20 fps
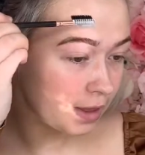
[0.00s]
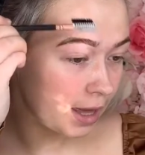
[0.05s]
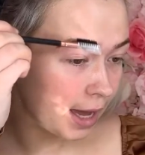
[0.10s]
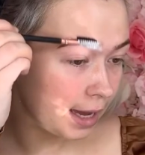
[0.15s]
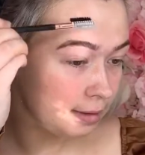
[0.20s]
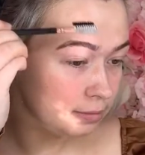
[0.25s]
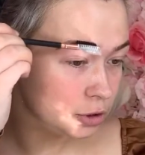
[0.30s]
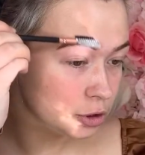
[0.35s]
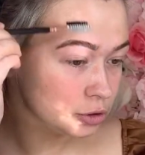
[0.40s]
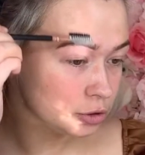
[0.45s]
I
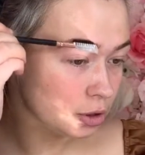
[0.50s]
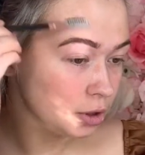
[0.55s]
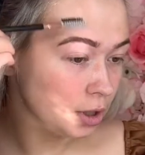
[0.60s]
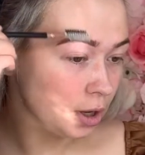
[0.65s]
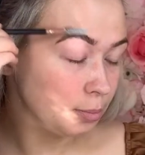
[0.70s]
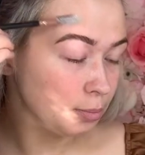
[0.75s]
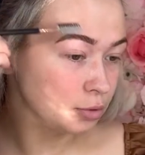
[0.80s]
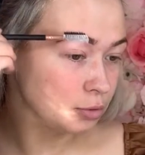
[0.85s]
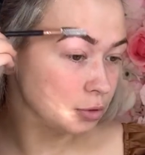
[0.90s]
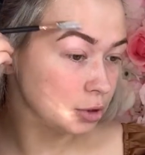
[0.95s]
am just going
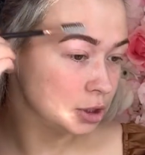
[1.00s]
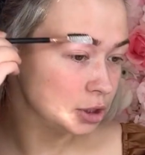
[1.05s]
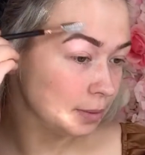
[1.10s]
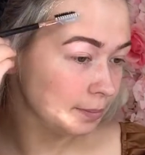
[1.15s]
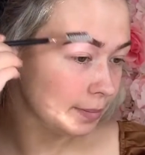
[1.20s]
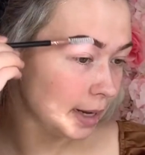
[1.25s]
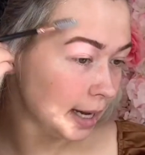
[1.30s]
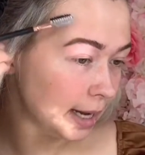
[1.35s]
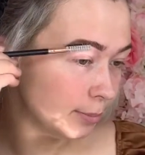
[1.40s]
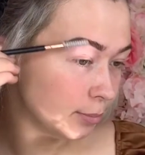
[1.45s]
to brush
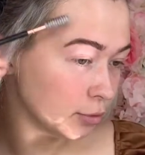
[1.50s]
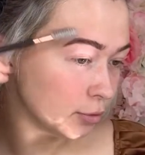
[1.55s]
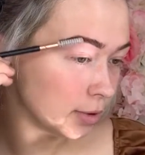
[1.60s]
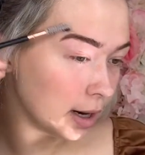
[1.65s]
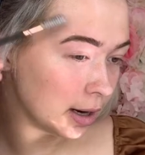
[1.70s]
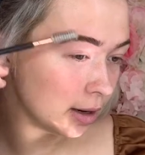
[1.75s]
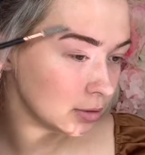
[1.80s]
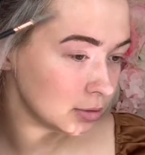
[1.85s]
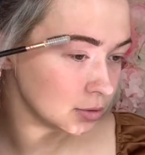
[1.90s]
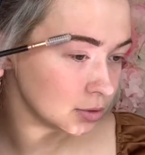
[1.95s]
my
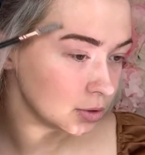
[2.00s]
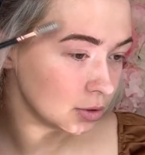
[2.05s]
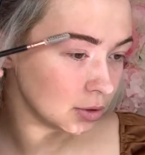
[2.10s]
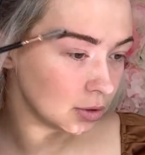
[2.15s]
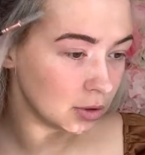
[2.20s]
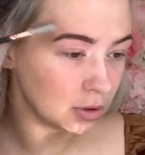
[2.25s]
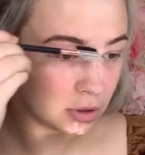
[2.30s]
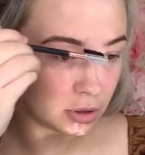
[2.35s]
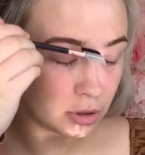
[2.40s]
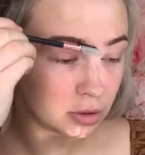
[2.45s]
brows
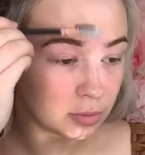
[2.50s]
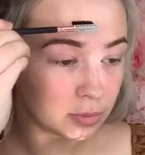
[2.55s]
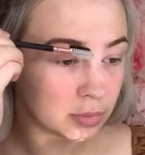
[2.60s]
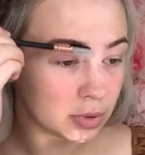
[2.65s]
up.